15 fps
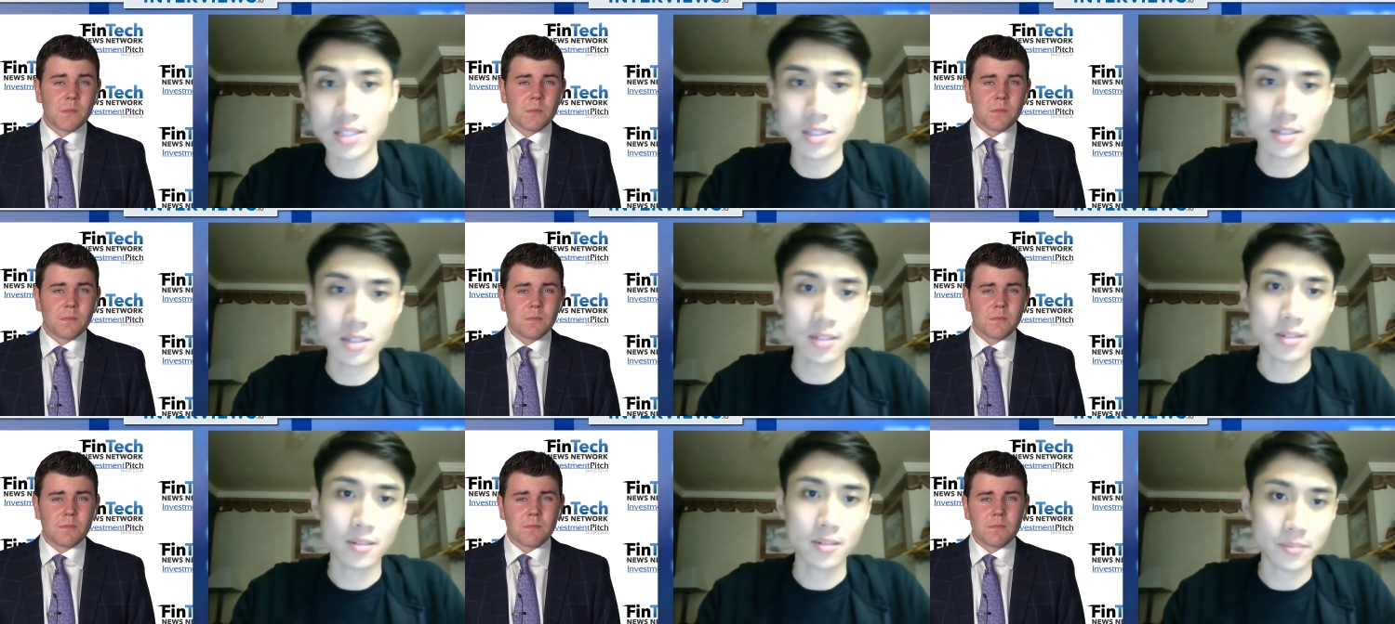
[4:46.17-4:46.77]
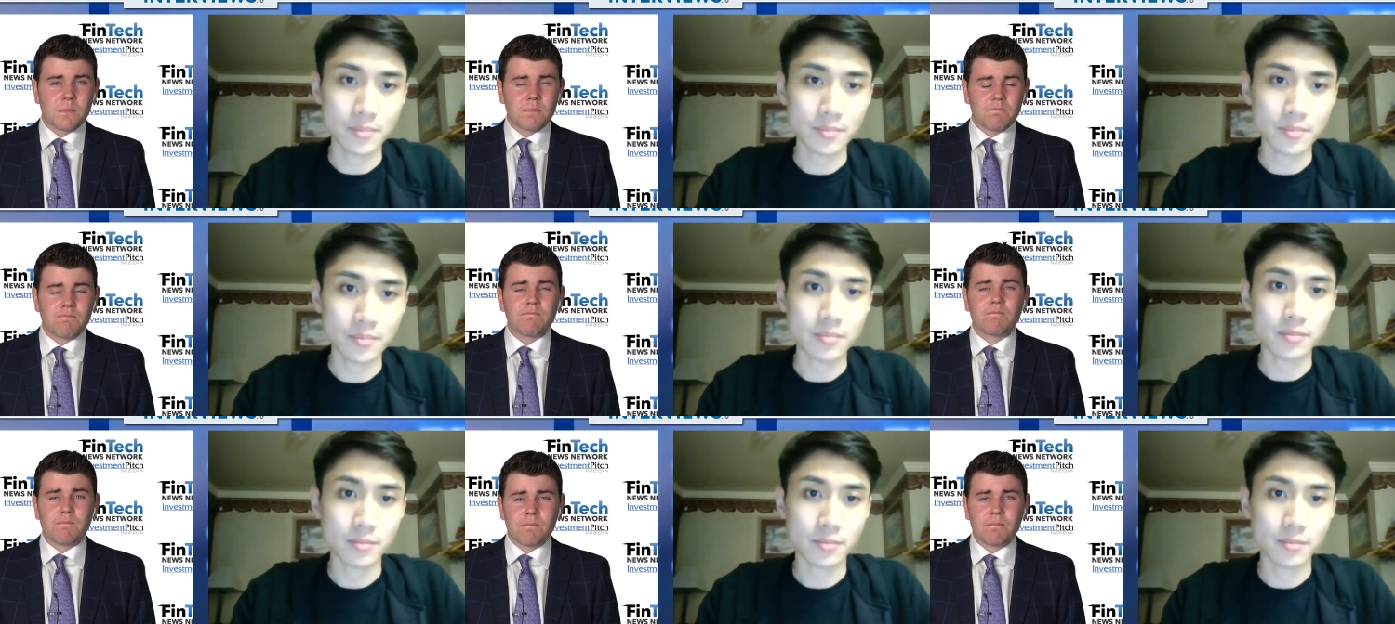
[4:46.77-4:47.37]
Speaker 1: TPS.
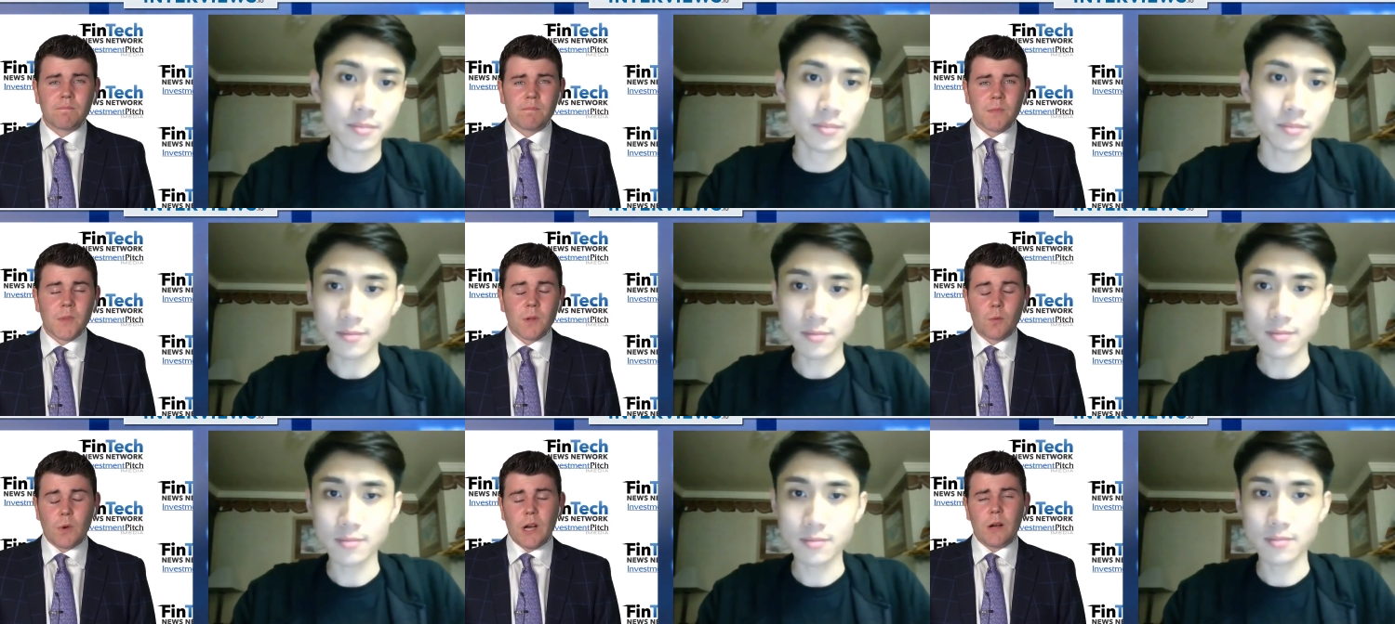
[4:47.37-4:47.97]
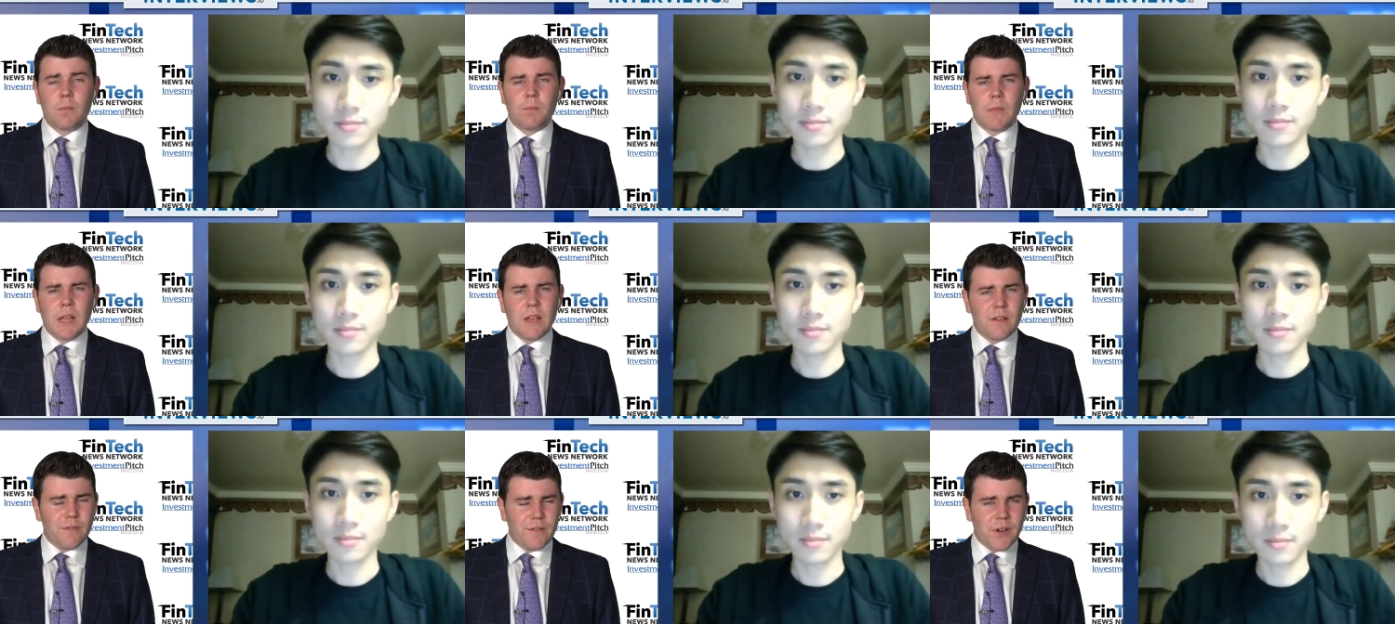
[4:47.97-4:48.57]
Wow,
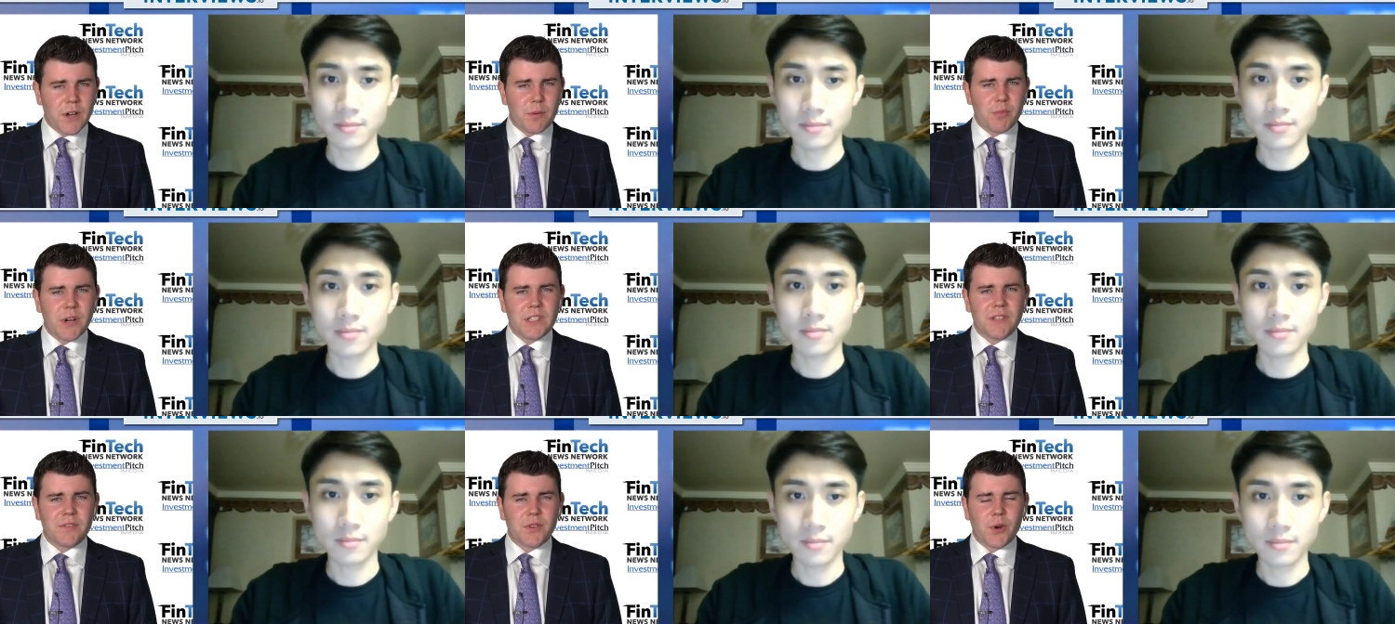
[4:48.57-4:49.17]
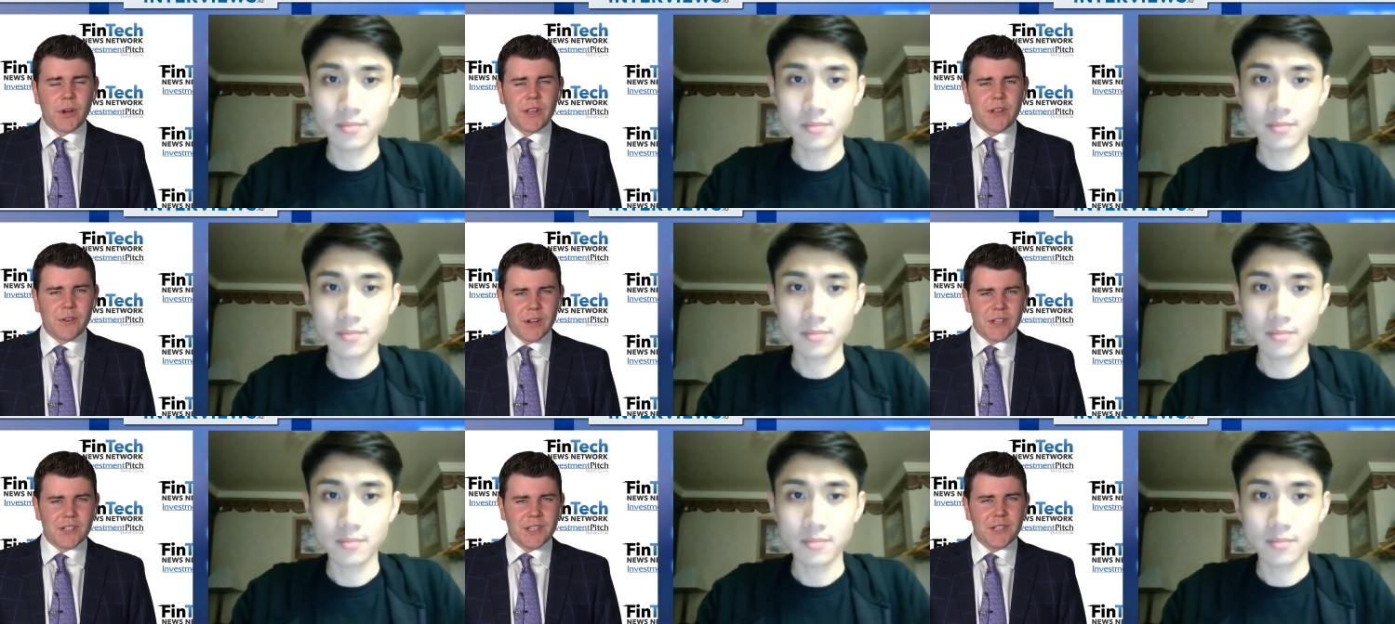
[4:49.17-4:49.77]
very impressive, Kory.
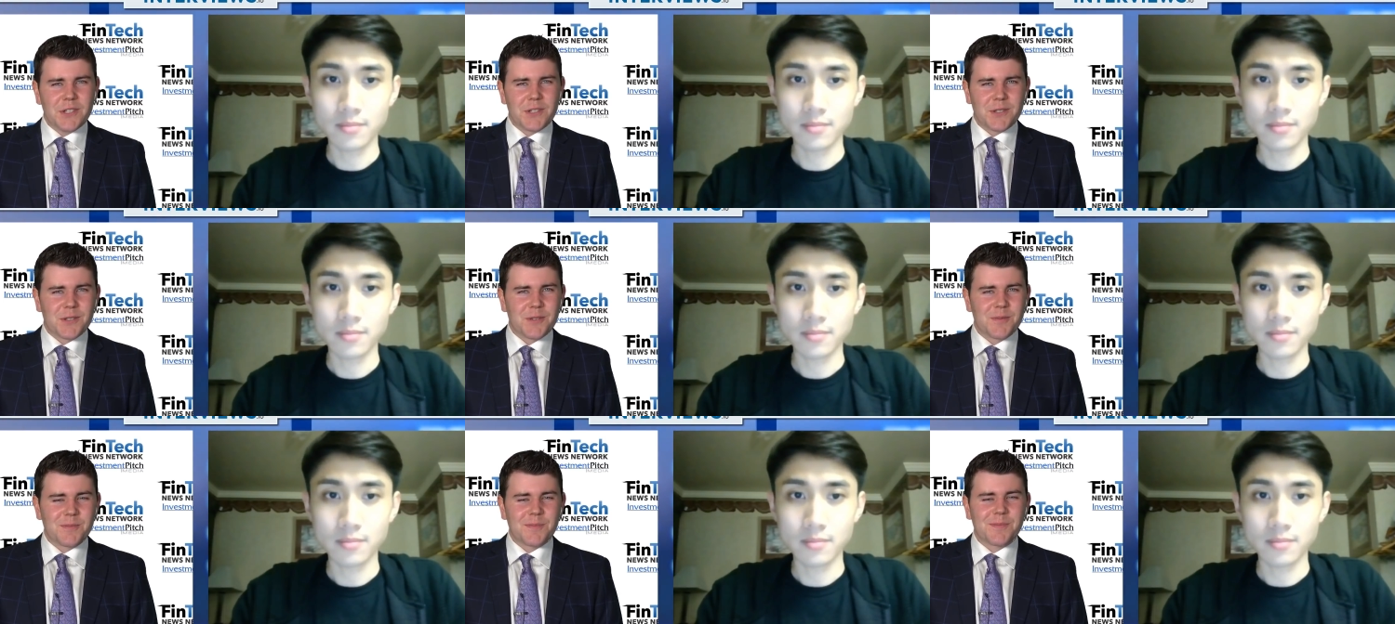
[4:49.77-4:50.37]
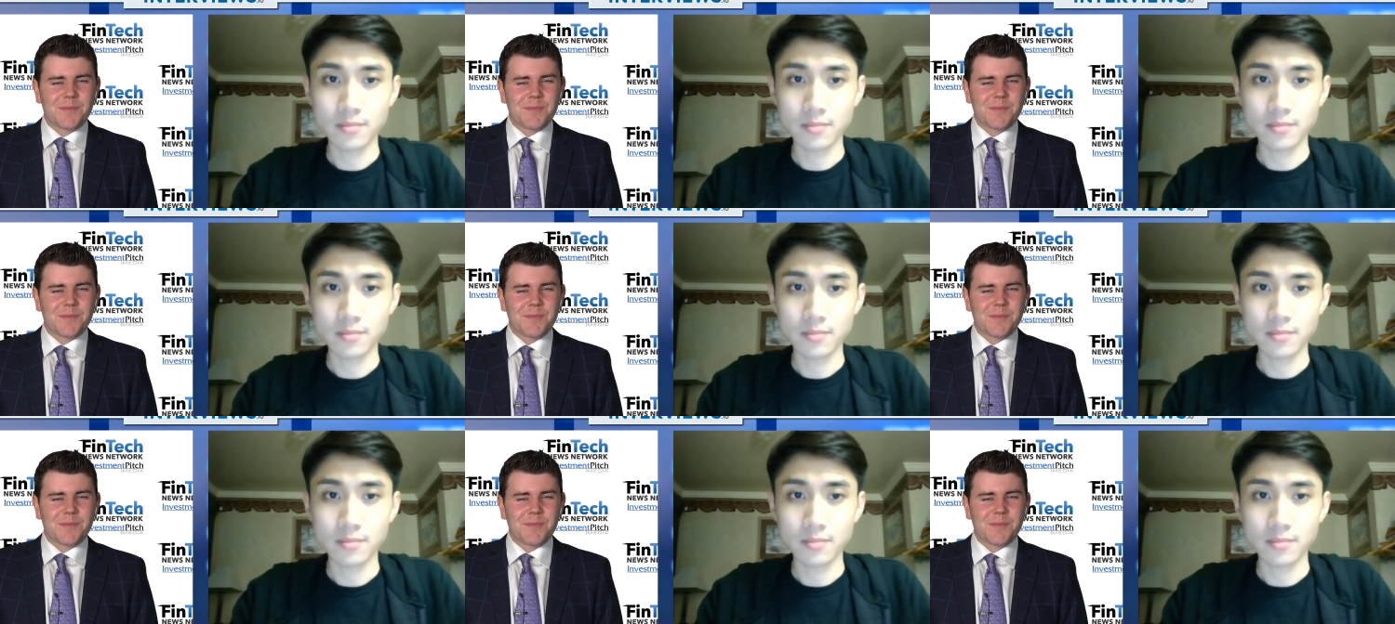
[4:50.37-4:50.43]
Congratulations.